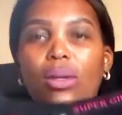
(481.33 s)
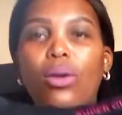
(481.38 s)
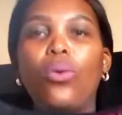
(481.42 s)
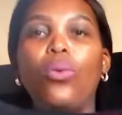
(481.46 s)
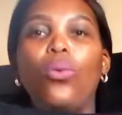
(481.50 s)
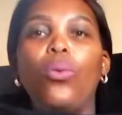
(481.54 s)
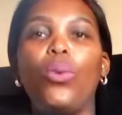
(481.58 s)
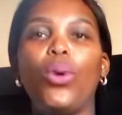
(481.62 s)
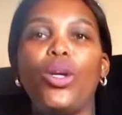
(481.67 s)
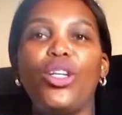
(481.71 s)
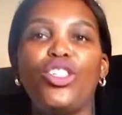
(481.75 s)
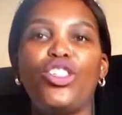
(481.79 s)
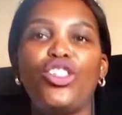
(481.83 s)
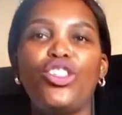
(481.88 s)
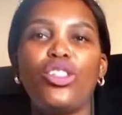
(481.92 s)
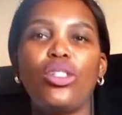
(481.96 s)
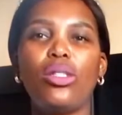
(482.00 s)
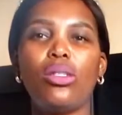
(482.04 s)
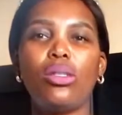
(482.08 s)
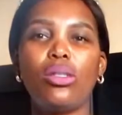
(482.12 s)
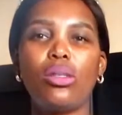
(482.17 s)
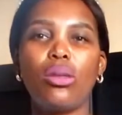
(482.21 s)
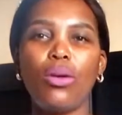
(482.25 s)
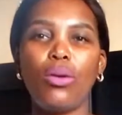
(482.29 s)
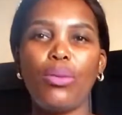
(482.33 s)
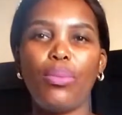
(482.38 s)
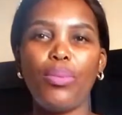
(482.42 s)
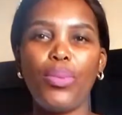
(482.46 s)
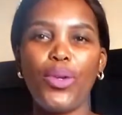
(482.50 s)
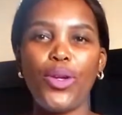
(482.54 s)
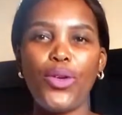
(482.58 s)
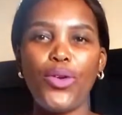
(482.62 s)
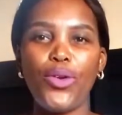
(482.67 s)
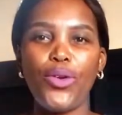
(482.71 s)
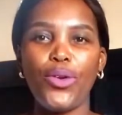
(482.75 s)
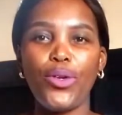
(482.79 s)
when she's on
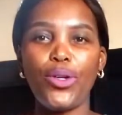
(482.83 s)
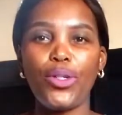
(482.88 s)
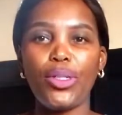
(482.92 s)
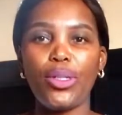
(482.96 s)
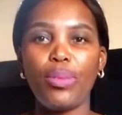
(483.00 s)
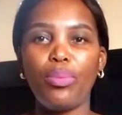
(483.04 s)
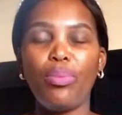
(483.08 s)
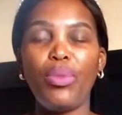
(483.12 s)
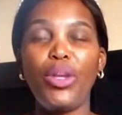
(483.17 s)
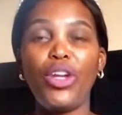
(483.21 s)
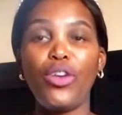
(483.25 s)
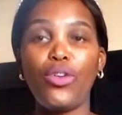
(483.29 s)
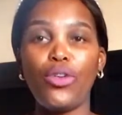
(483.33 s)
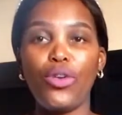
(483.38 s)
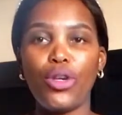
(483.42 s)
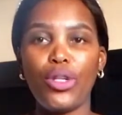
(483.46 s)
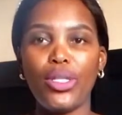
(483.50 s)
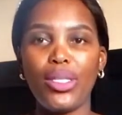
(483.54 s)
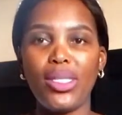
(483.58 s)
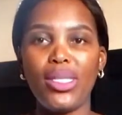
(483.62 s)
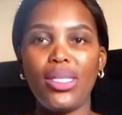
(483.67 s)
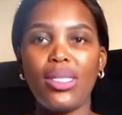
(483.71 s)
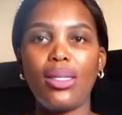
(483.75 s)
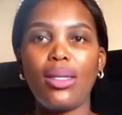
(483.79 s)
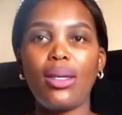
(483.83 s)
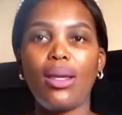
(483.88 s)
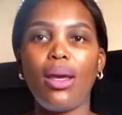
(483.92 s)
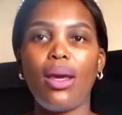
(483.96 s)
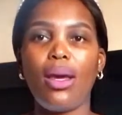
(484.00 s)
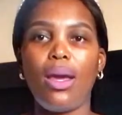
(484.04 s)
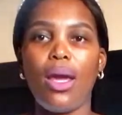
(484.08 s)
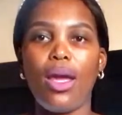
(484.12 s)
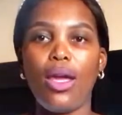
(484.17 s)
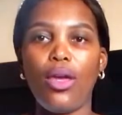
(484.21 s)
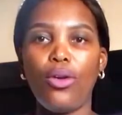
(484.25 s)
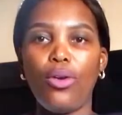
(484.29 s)
periods.
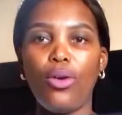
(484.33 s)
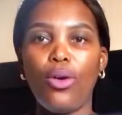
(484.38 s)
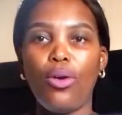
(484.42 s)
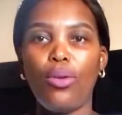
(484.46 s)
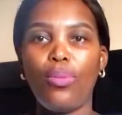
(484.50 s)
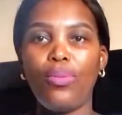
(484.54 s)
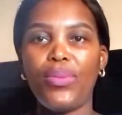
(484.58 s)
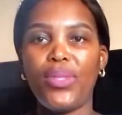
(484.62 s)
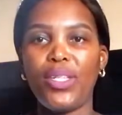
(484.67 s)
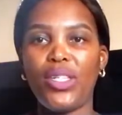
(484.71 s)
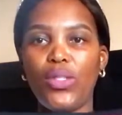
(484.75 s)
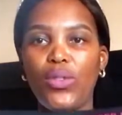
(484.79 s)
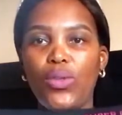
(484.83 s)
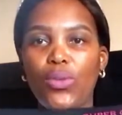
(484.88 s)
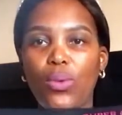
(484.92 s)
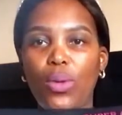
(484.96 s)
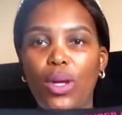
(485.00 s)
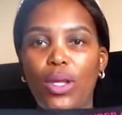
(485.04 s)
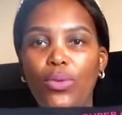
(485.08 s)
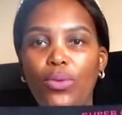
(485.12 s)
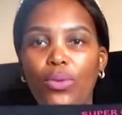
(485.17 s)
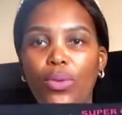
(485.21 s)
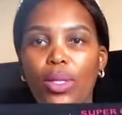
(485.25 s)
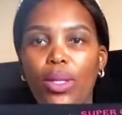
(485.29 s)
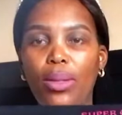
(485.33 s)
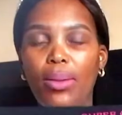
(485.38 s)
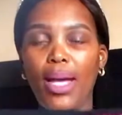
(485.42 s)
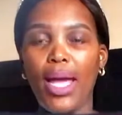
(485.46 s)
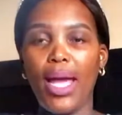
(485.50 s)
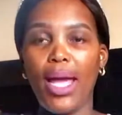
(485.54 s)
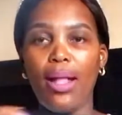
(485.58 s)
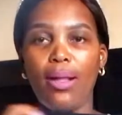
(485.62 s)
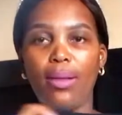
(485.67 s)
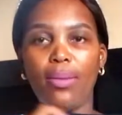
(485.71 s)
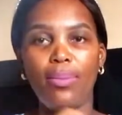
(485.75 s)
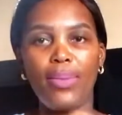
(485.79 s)
I hope this one will
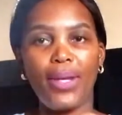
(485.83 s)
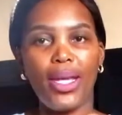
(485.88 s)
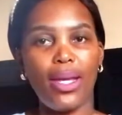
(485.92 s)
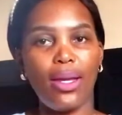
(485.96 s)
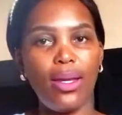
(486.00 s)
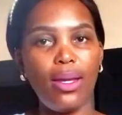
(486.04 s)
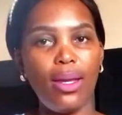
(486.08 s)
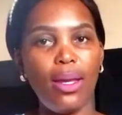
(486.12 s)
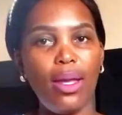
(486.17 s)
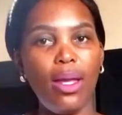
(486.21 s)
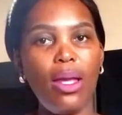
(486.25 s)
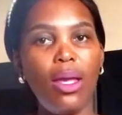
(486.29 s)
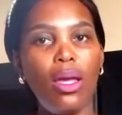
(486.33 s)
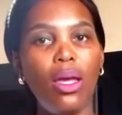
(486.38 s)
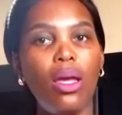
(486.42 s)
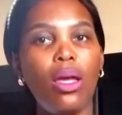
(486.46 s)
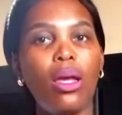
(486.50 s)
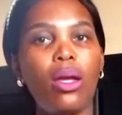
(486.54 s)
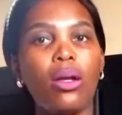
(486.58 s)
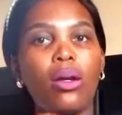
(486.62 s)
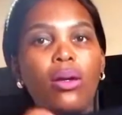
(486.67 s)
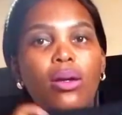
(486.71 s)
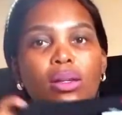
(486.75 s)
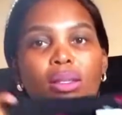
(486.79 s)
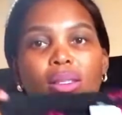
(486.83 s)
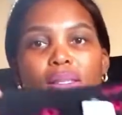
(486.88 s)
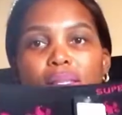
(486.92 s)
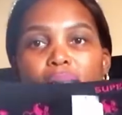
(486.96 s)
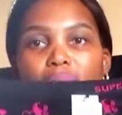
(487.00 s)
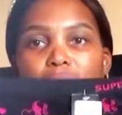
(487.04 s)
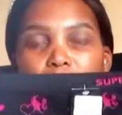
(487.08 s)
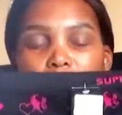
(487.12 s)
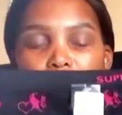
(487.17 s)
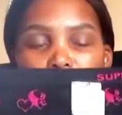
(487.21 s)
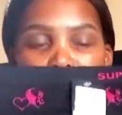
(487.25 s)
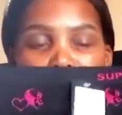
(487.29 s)
help her,
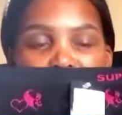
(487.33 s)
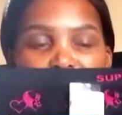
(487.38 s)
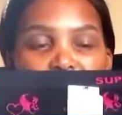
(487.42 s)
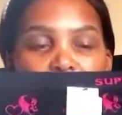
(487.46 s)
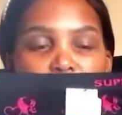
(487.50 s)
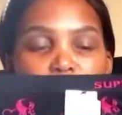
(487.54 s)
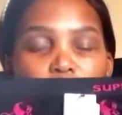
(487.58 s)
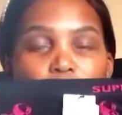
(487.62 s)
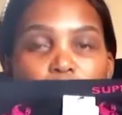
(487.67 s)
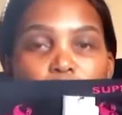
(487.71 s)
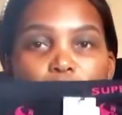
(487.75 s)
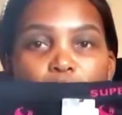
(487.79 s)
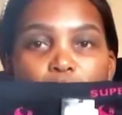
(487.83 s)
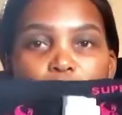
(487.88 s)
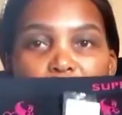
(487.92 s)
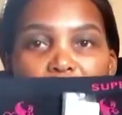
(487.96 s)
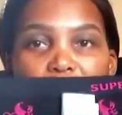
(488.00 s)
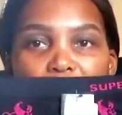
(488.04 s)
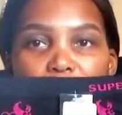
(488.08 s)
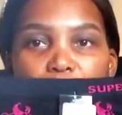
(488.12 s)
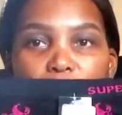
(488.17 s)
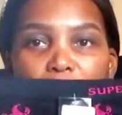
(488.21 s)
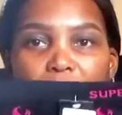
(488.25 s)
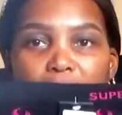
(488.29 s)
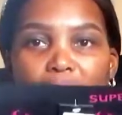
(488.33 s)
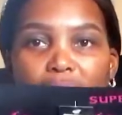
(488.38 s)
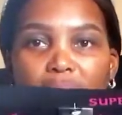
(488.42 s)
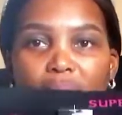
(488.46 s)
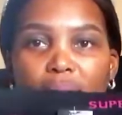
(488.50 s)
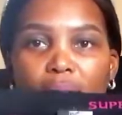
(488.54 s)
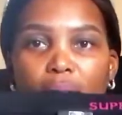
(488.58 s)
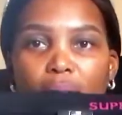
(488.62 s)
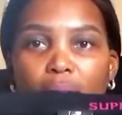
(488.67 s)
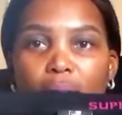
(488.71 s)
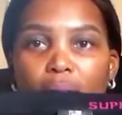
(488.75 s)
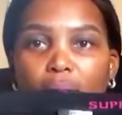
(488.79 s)
because I'm thinking of buying
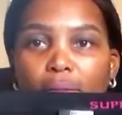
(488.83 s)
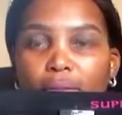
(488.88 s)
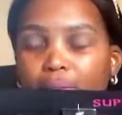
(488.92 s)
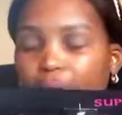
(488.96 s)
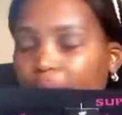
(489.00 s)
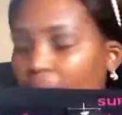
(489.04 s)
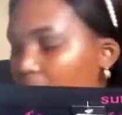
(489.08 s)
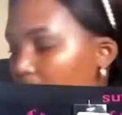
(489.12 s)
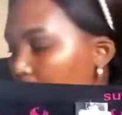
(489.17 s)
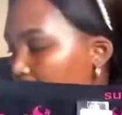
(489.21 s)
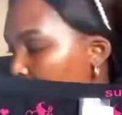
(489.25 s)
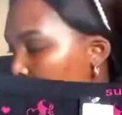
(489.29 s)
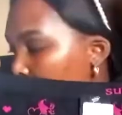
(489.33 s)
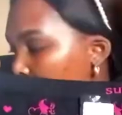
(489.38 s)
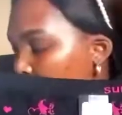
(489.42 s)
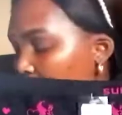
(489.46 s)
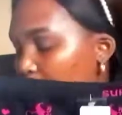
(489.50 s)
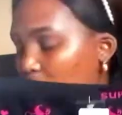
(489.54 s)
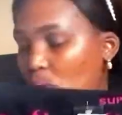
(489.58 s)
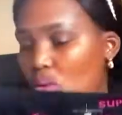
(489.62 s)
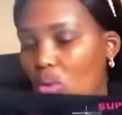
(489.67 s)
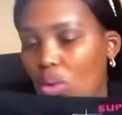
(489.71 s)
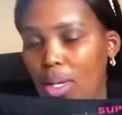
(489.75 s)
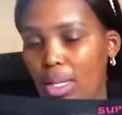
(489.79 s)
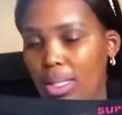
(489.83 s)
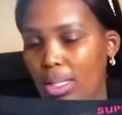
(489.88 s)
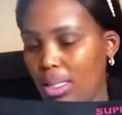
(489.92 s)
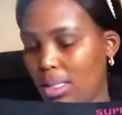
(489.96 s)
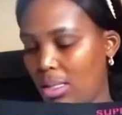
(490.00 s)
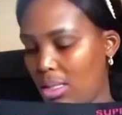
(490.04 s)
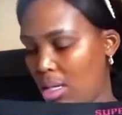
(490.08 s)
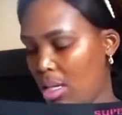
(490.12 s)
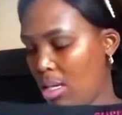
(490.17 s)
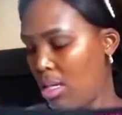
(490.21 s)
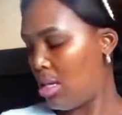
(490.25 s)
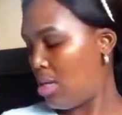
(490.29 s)
myself these ones
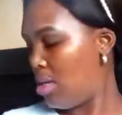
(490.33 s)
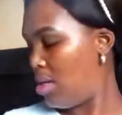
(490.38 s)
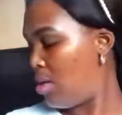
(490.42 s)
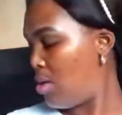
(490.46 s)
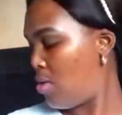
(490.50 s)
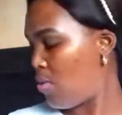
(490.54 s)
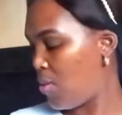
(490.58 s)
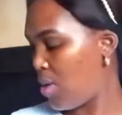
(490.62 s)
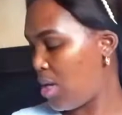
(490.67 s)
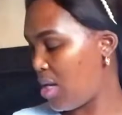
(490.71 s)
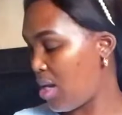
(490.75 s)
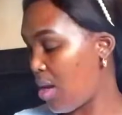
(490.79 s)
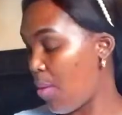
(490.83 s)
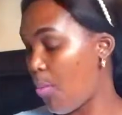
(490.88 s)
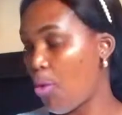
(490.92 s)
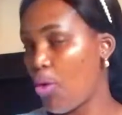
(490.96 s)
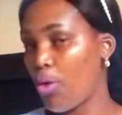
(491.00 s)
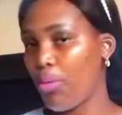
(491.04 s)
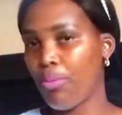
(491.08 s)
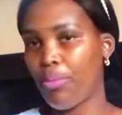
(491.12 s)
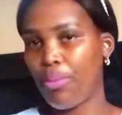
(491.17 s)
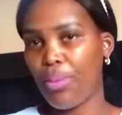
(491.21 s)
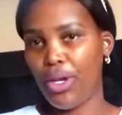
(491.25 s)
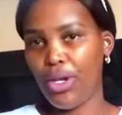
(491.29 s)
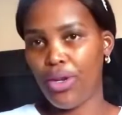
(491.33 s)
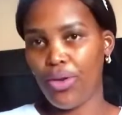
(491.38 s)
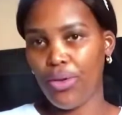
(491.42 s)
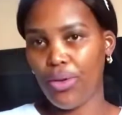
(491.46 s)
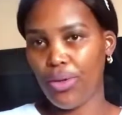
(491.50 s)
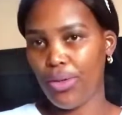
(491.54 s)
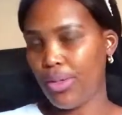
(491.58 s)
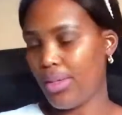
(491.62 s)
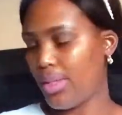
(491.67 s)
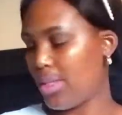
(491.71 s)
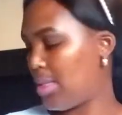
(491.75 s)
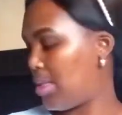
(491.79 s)
when I'm on
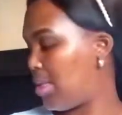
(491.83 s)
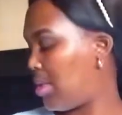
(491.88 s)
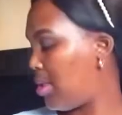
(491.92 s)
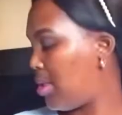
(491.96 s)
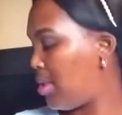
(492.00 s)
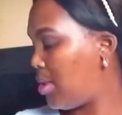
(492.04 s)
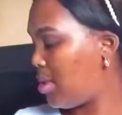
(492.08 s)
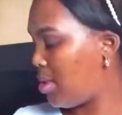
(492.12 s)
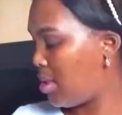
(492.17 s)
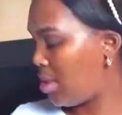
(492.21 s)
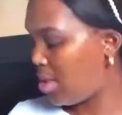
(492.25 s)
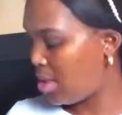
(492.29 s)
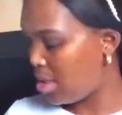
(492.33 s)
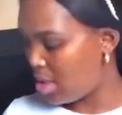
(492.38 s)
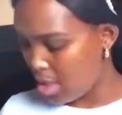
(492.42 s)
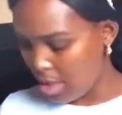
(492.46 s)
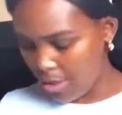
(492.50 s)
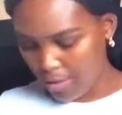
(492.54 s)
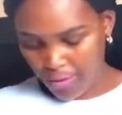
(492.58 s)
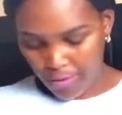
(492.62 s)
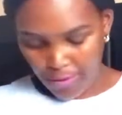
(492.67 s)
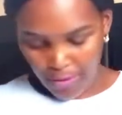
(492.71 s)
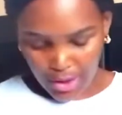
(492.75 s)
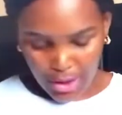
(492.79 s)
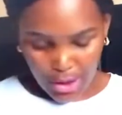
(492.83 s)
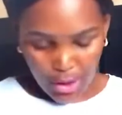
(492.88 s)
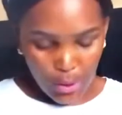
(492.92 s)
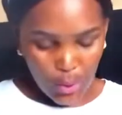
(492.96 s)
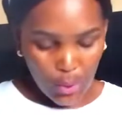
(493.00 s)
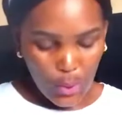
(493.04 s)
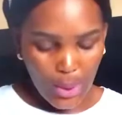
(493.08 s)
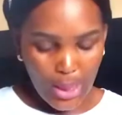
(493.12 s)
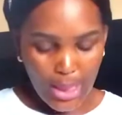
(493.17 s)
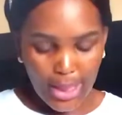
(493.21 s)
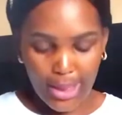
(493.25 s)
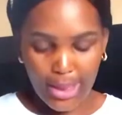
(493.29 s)
periods. First
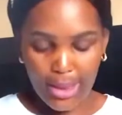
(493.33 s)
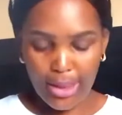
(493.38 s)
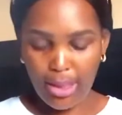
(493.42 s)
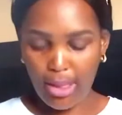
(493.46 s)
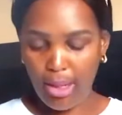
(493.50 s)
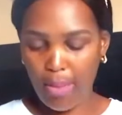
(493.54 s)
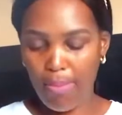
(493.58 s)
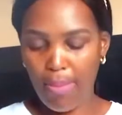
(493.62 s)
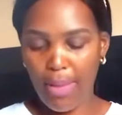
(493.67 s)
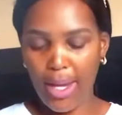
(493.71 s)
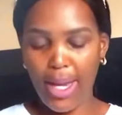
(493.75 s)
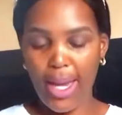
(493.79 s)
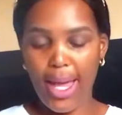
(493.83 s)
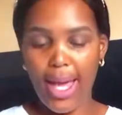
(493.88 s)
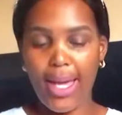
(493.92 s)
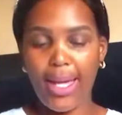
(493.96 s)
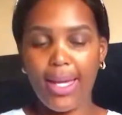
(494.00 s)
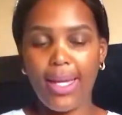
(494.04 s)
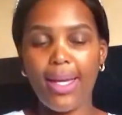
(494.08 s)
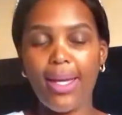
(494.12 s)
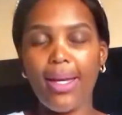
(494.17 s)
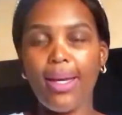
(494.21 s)
one black,